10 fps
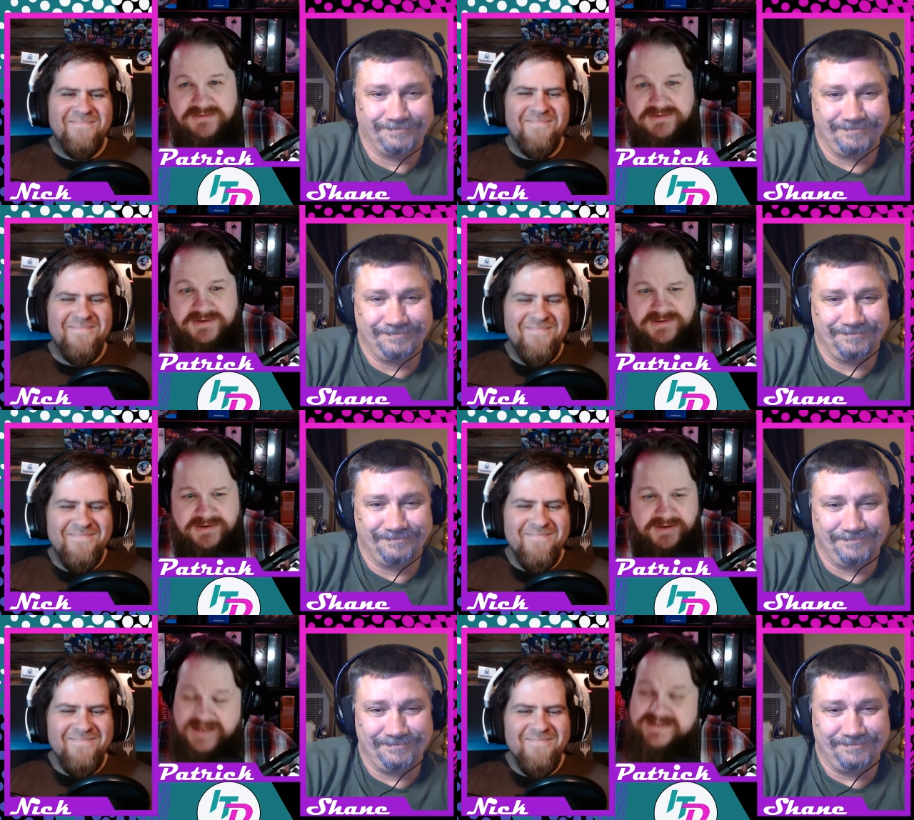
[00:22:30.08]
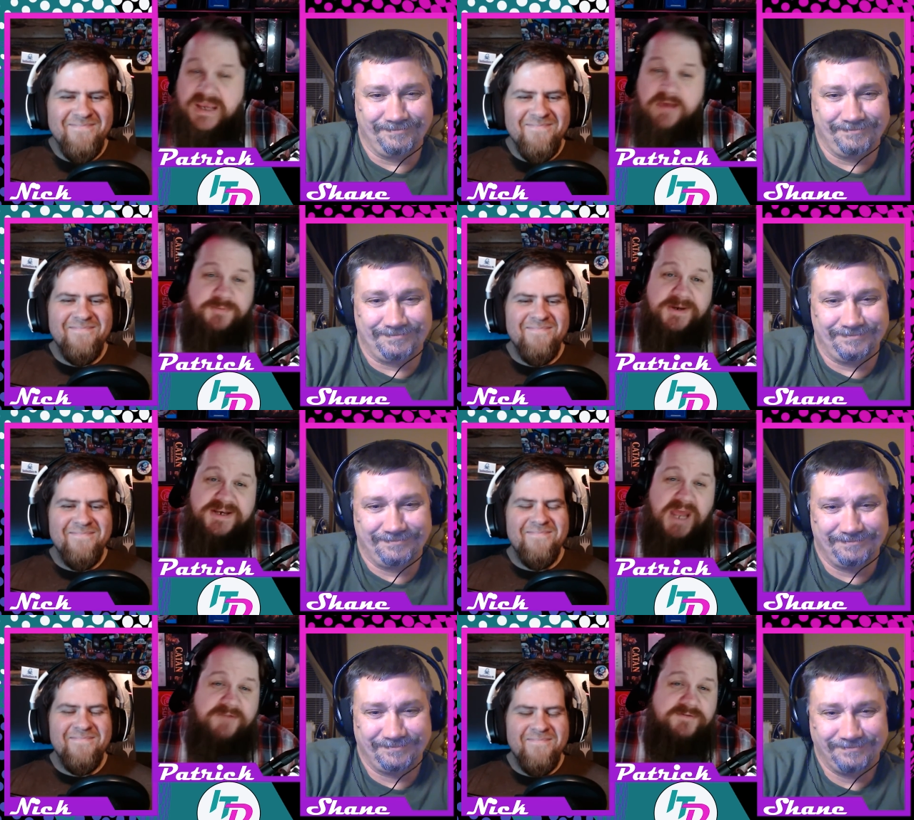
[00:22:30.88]
Speaker 1: Netscape's
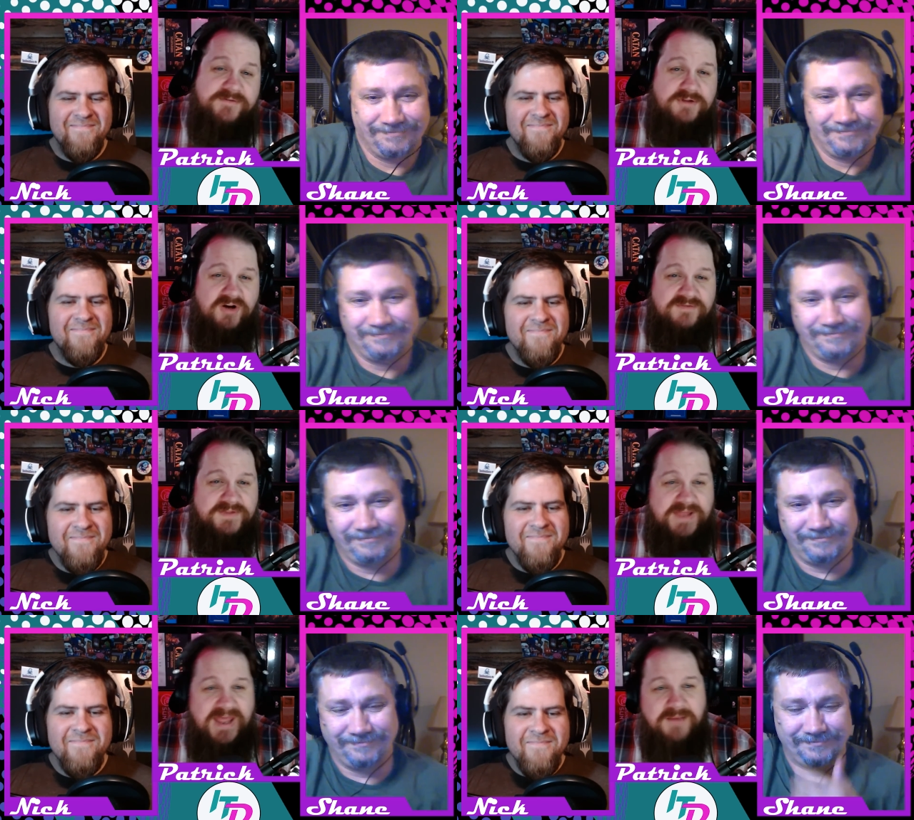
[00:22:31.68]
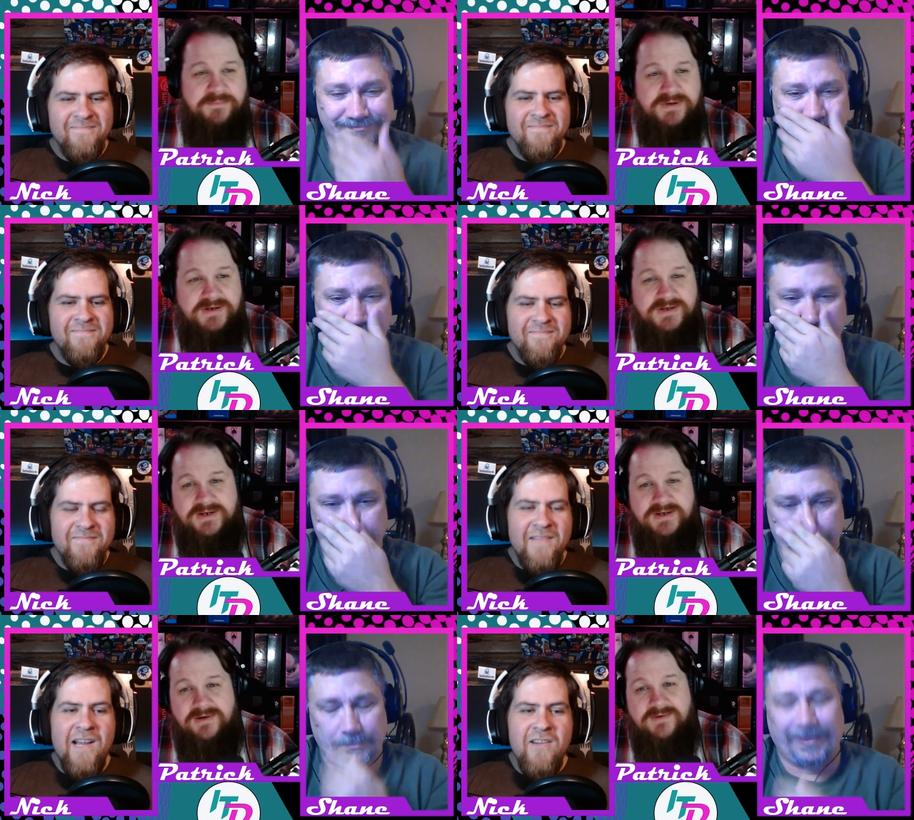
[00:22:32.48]
been dead for too long for that, but,
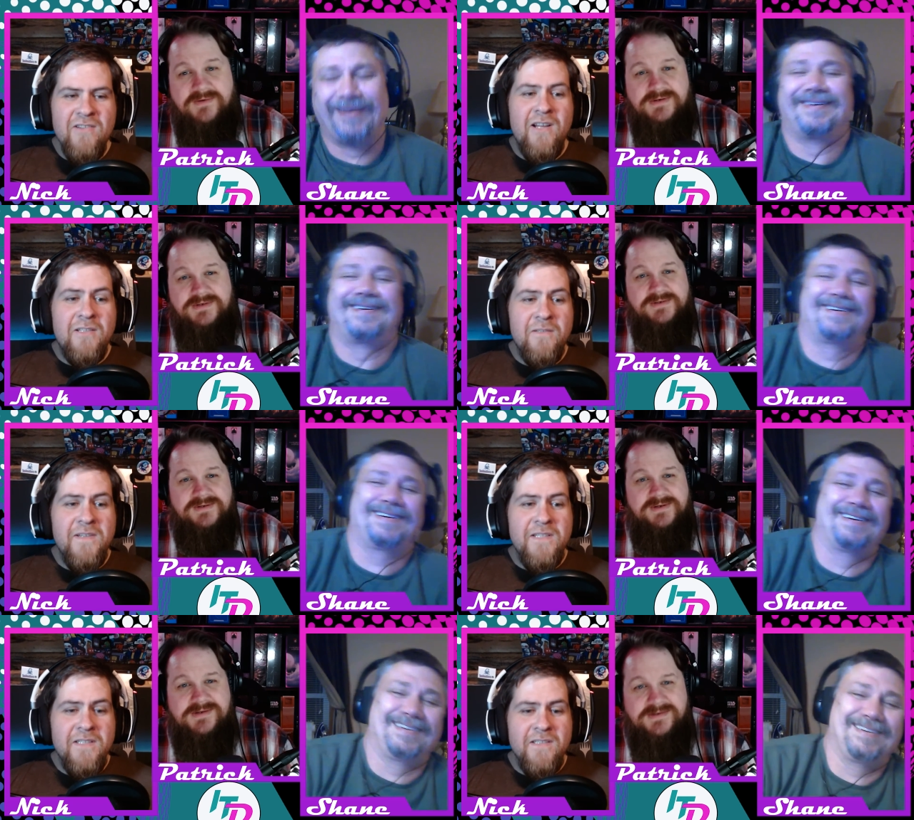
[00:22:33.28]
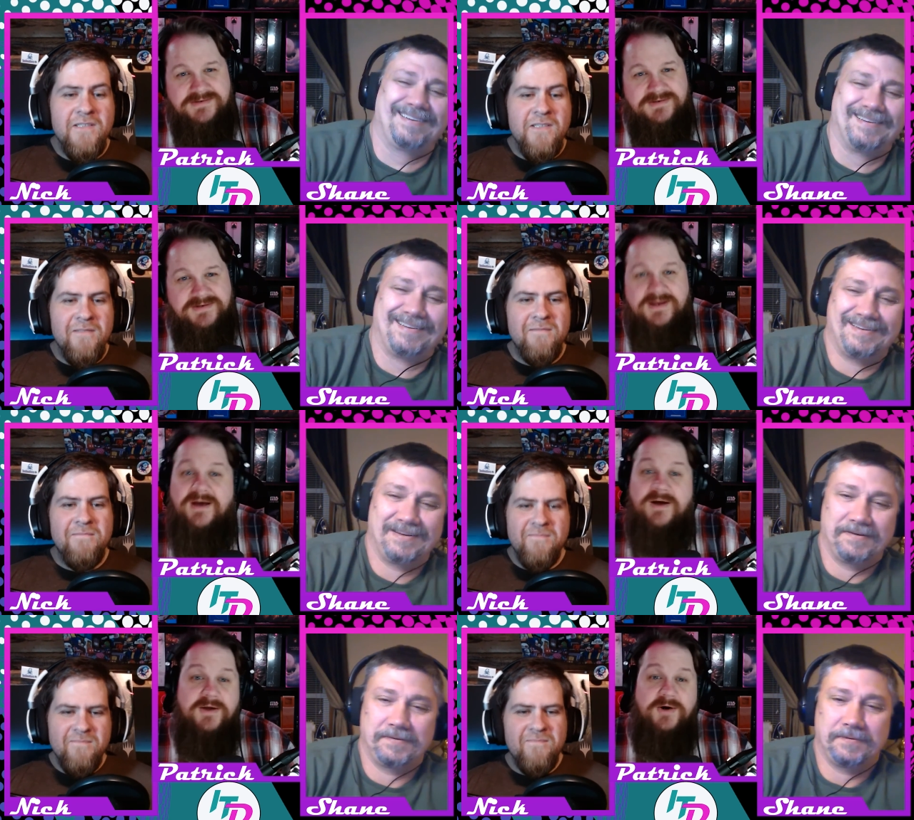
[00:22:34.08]
you know.
Speaker 2: I use Alta Vista. So.
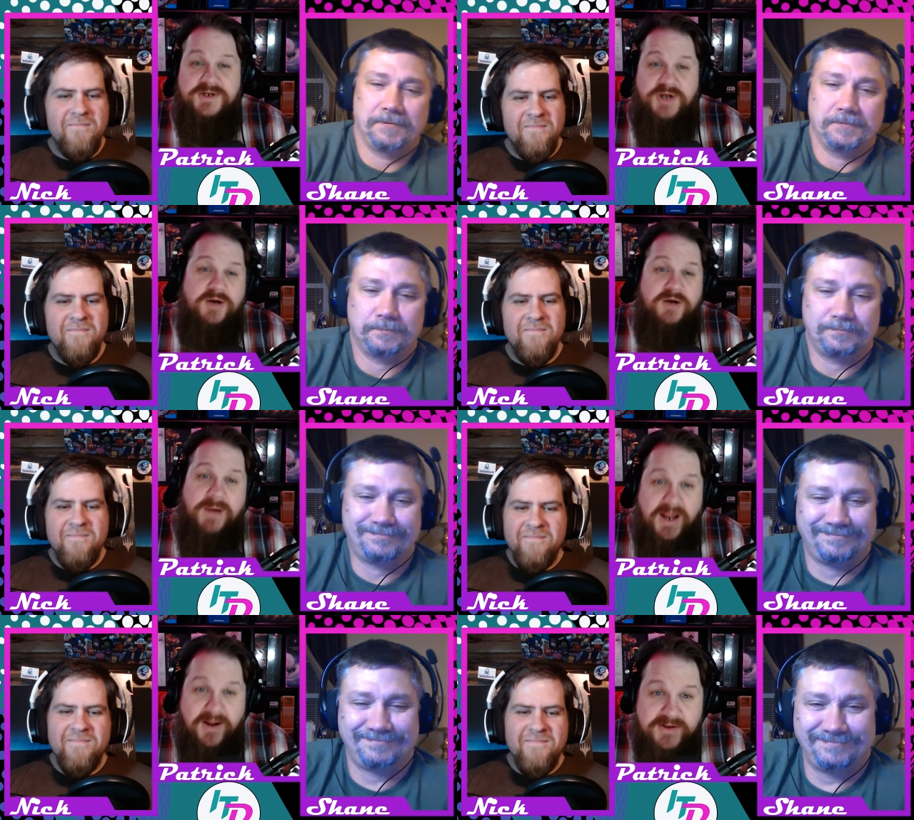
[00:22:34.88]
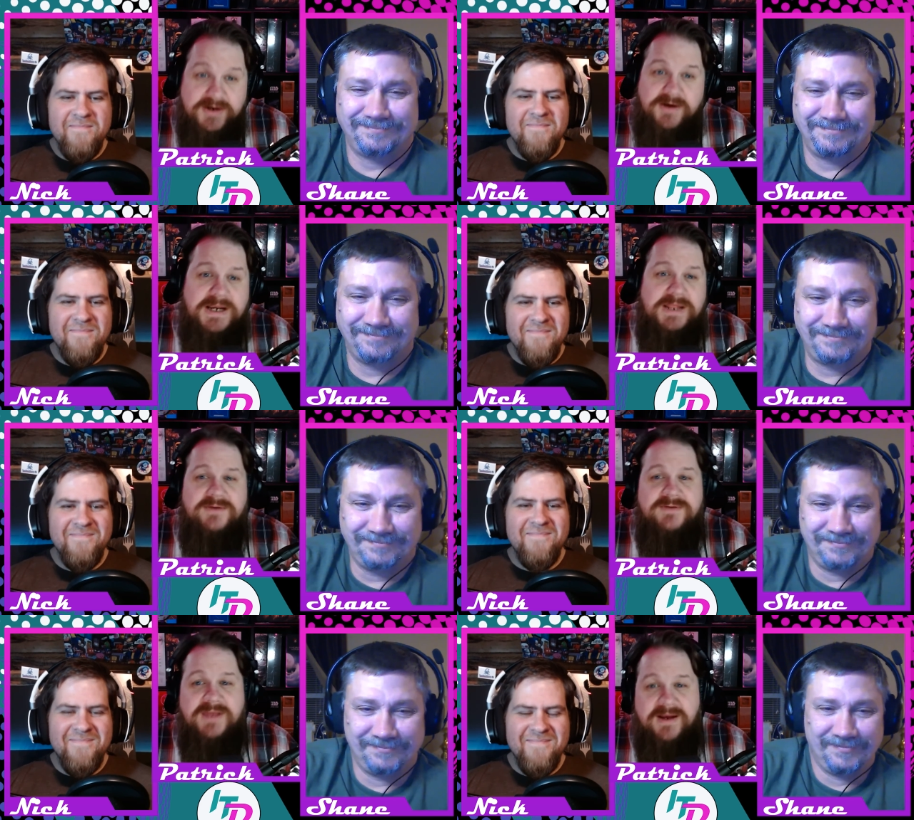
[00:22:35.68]
Speaker 1: Yeah, or Dogpile, you know, any of
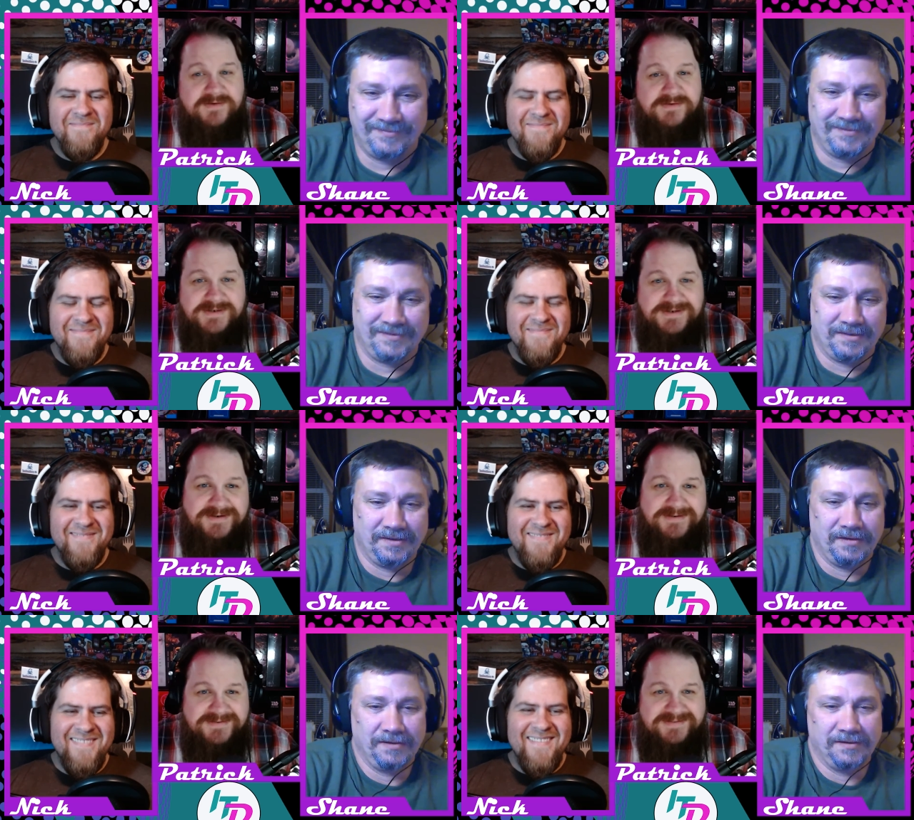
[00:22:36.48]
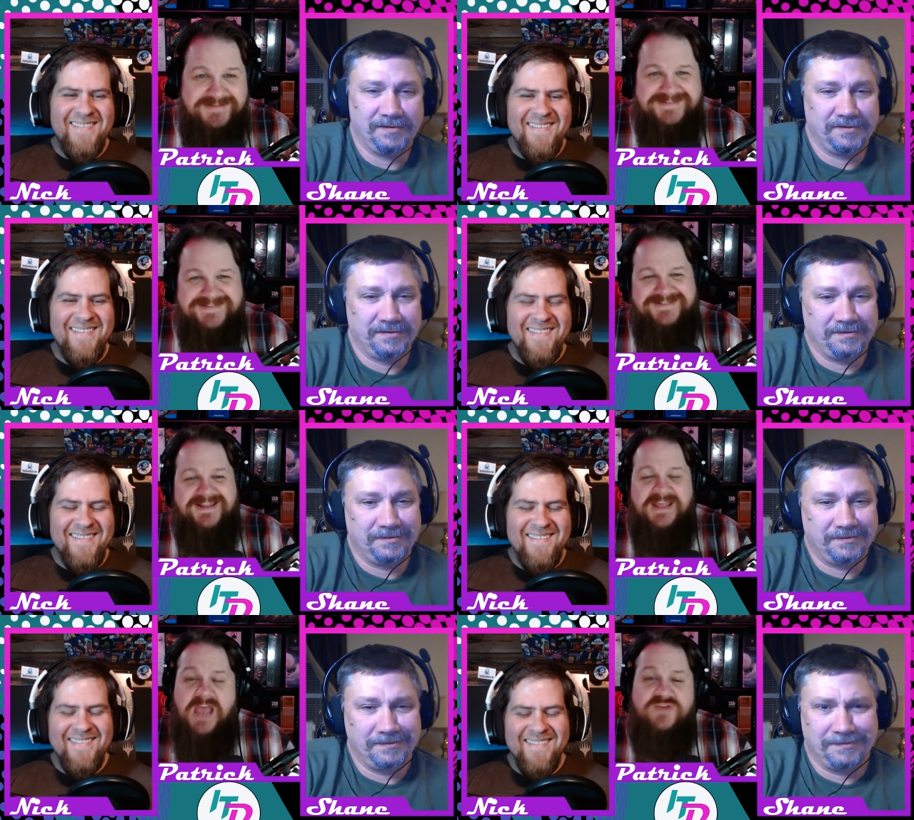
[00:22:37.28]
those guys. You know,
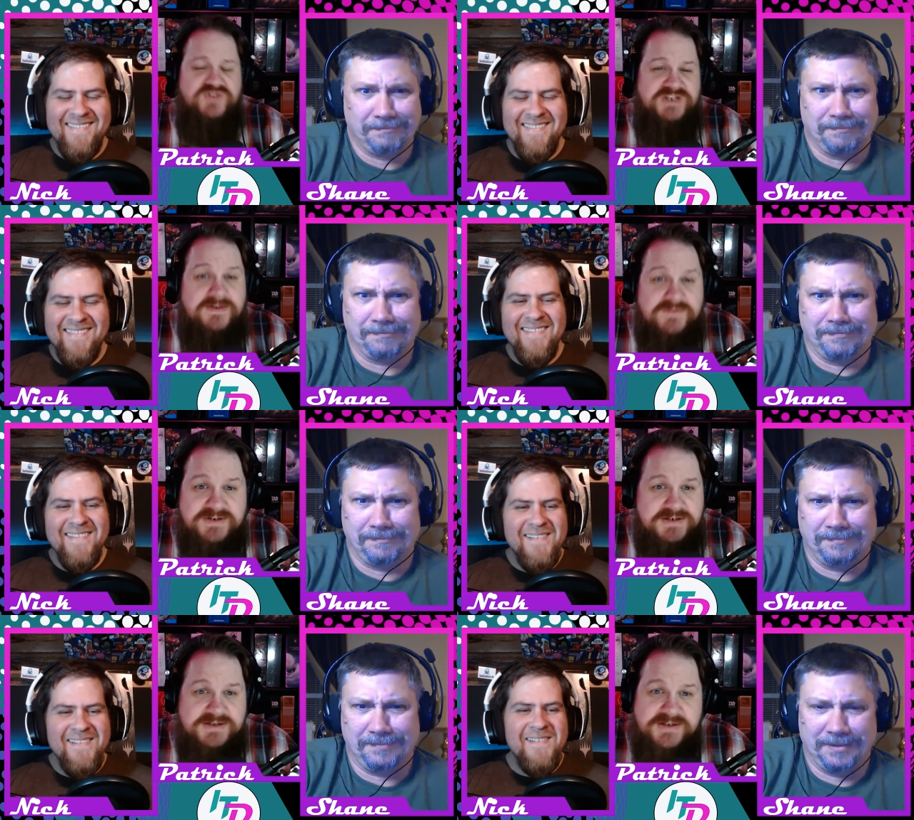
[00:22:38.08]
Ask Jeeves,